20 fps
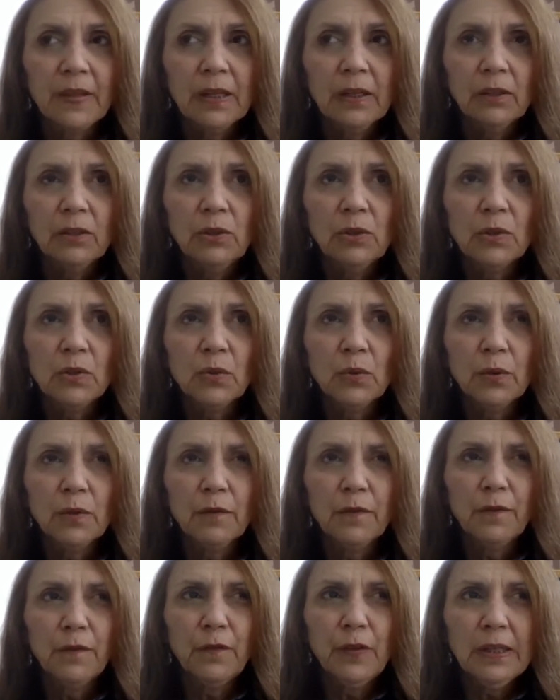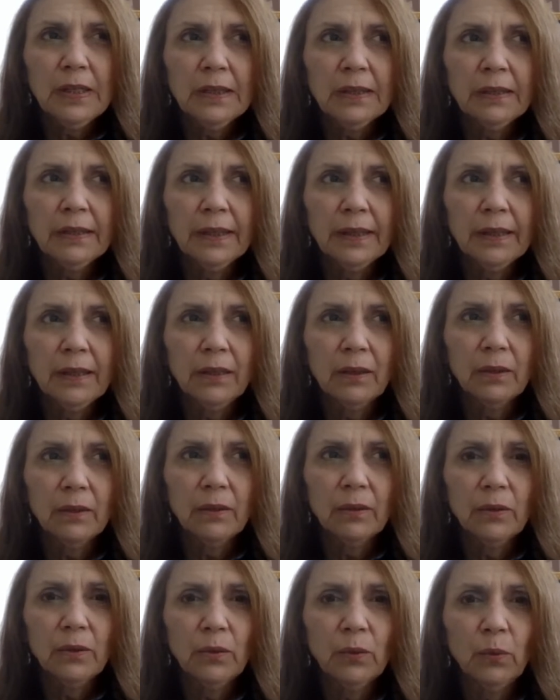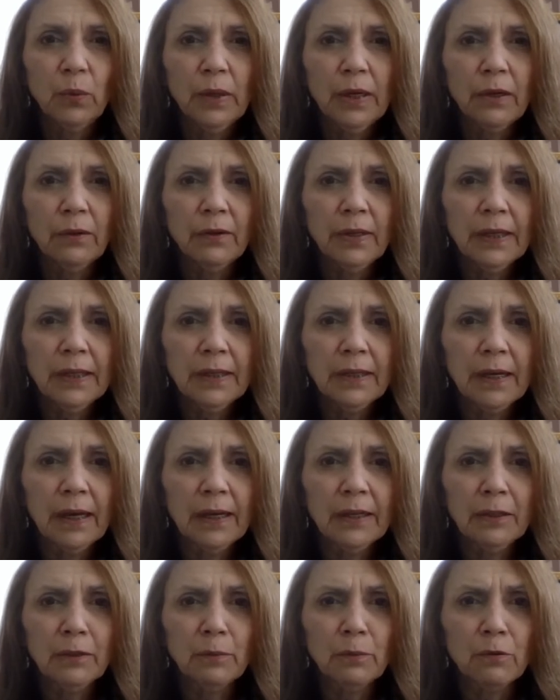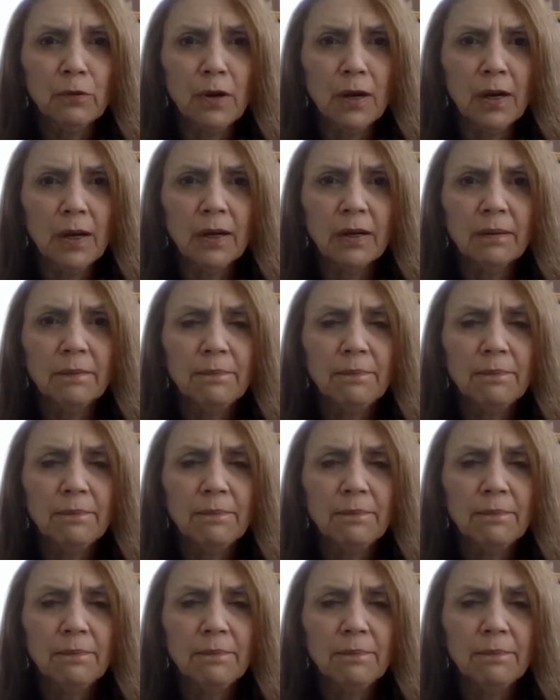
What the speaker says: you sort of feel like you're wearing an iron bra,